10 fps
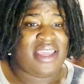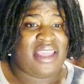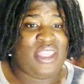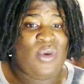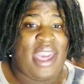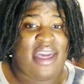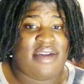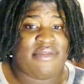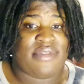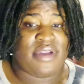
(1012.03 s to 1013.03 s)
you
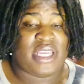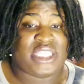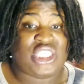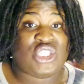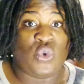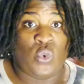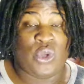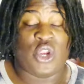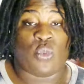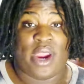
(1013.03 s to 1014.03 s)
have
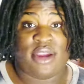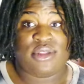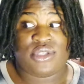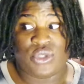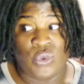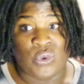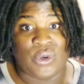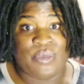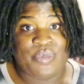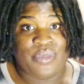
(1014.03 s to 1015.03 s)
school, your regular
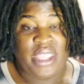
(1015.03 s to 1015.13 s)
school,